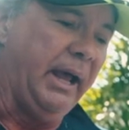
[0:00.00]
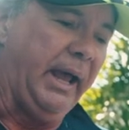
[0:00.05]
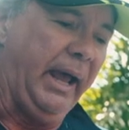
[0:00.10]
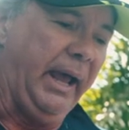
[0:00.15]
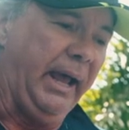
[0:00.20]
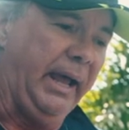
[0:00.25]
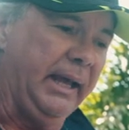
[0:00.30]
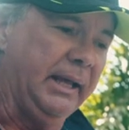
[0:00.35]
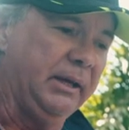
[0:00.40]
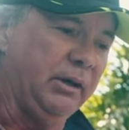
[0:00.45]

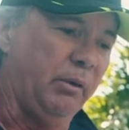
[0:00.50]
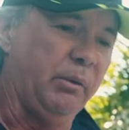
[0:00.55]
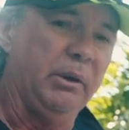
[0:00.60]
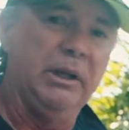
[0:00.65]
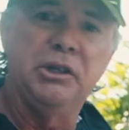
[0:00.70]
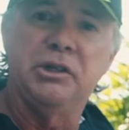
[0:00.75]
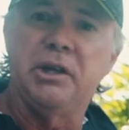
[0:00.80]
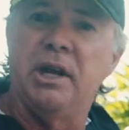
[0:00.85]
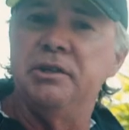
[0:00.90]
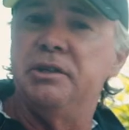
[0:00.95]
And not
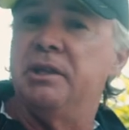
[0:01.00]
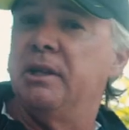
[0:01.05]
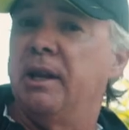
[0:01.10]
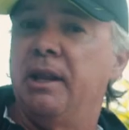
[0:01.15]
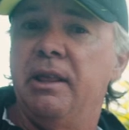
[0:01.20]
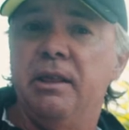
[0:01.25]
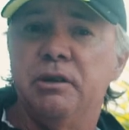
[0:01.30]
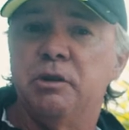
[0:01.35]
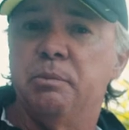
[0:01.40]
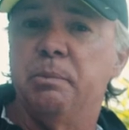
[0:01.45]
really chasing
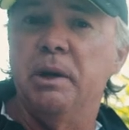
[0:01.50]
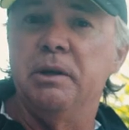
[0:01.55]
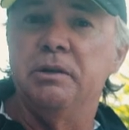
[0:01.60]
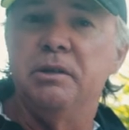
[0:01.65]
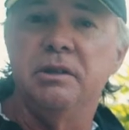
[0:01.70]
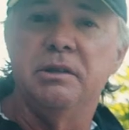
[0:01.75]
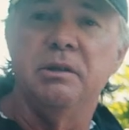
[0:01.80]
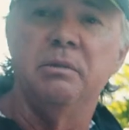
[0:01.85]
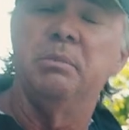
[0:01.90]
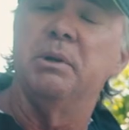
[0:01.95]
any
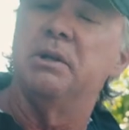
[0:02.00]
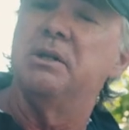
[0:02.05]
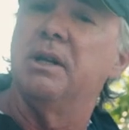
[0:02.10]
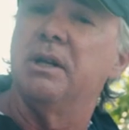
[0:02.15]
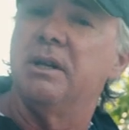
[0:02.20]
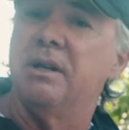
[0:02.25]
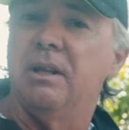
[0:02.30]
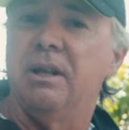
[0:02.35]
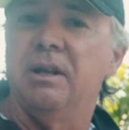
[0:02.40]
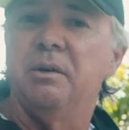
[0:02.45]
species in
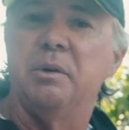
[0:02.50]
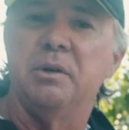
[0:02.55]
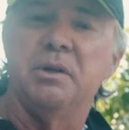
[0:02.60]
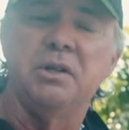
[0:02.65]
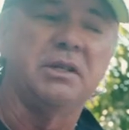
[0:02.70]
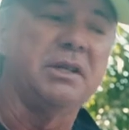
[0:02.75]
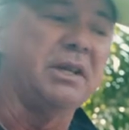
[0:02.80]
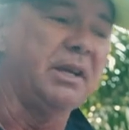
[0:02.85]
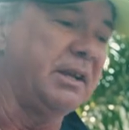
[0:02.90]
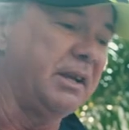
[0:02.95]
particular, we're
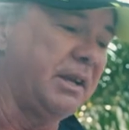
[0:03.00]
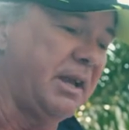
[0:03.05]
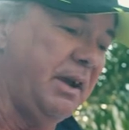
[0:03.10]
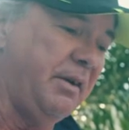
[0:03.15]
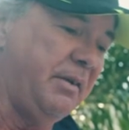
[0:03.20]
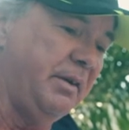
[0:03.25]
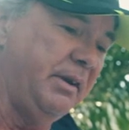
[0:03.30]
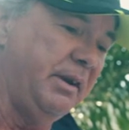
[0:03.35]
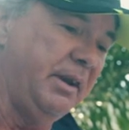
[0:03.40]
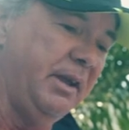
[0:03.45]
just going to
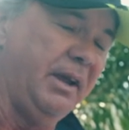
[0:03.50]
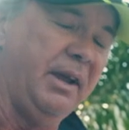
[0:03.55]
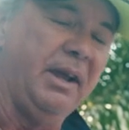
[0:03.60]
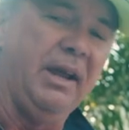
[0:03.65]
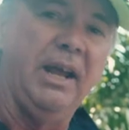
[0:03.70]
go and